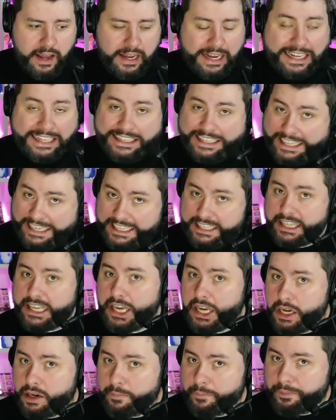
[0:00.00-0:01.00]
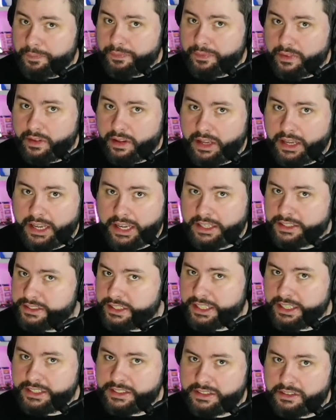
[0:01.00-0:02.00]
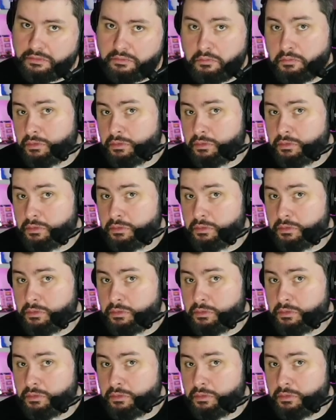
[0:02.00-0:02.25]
cleanly is